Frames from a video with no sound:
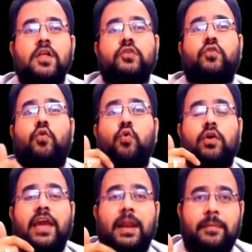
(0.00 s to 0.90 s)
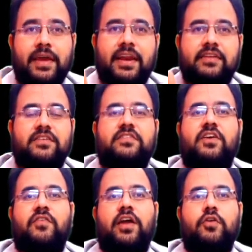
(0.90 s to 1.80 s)
So who can be a registered
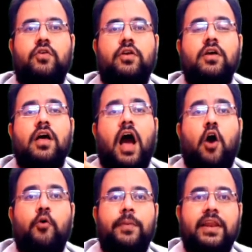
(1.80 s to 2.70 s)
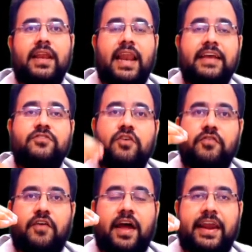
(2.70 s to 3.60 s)
valuer? How many lines
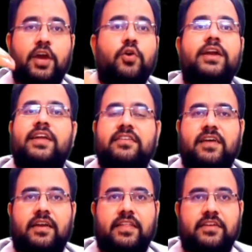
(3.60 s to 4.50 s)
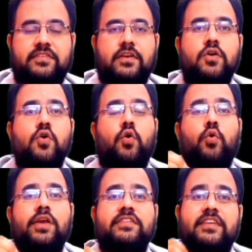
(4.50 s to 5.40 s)
of regulators are there, sir? Who
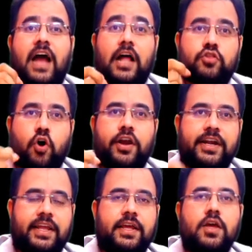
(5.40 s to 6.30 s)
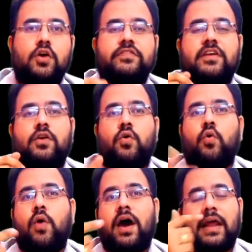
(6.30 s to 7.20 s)
is authority, sir?
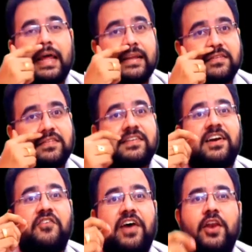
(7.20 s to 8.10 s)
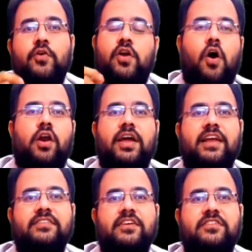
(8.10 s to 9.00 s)
Who are registered valuer
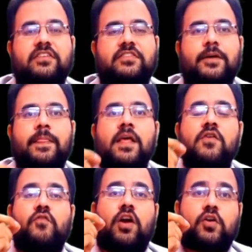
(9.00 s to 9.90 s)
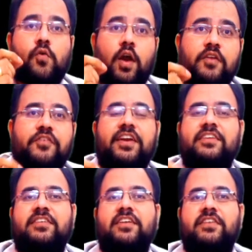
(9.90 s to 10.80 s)
organizations, sir? What
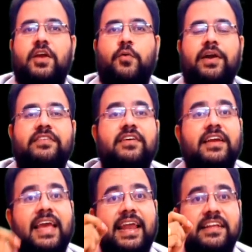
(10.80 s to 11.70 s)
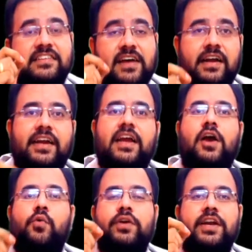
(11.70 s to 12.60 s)
qualification is required, sir? Can a chartered
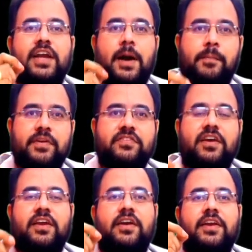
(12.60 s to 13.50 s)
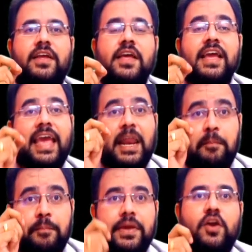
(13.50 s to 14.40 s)
accountant, company secretary, can a
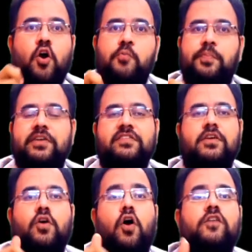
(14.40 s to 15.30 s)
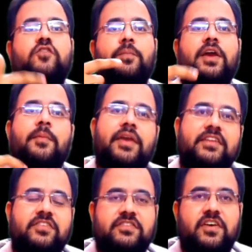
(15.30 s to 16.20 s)
BCom person also become a
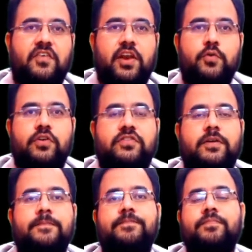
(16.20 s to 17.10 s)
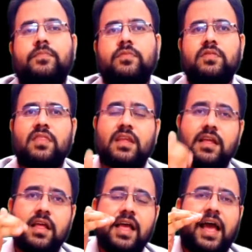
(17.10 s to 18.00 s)
registered valuer, sir?
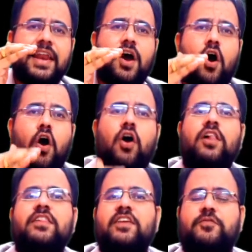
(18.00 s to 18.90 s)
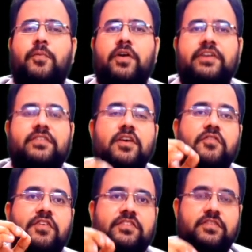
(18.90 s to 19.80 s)
And all these points we